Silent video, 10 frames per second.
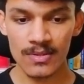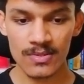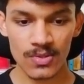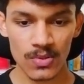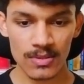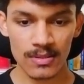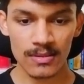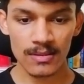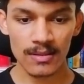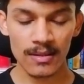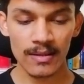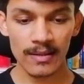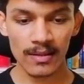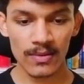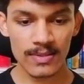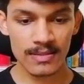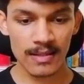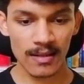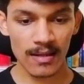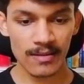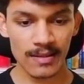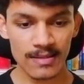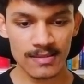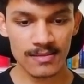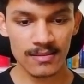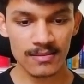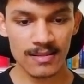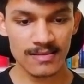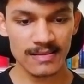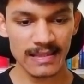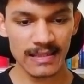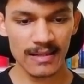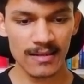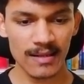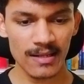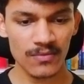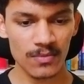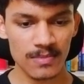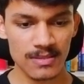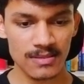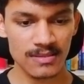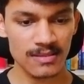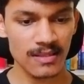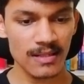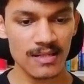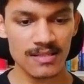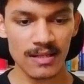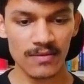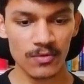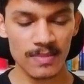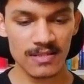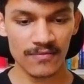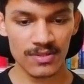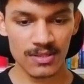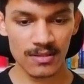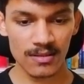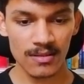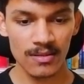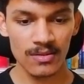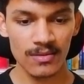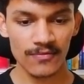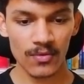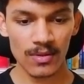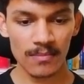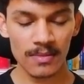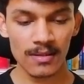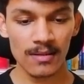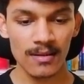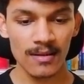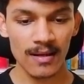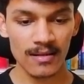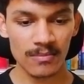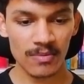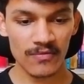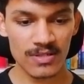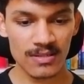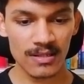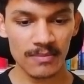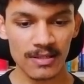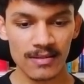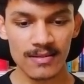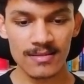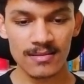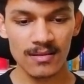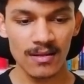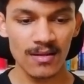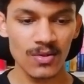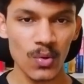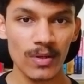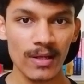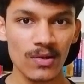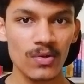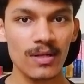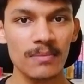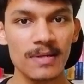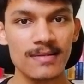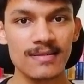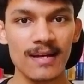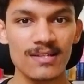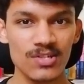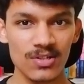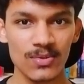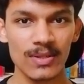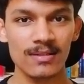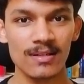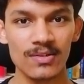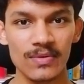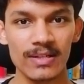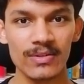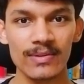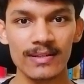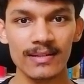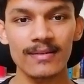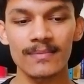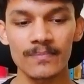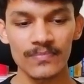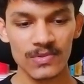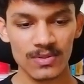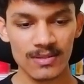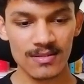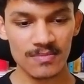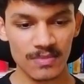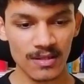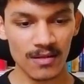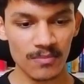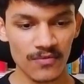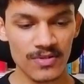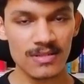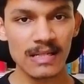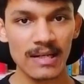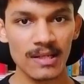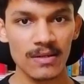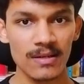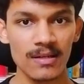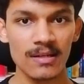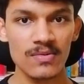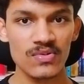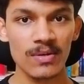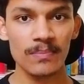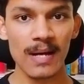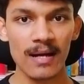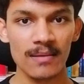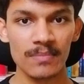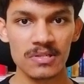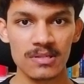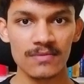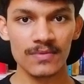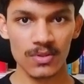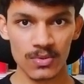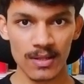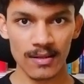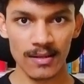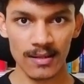So it includes the address, just city and state would be sufficient. Your phone number and a professional email address. Don't include emails like chintu@2023. So this is unprofessional and it gives you a bad impression to the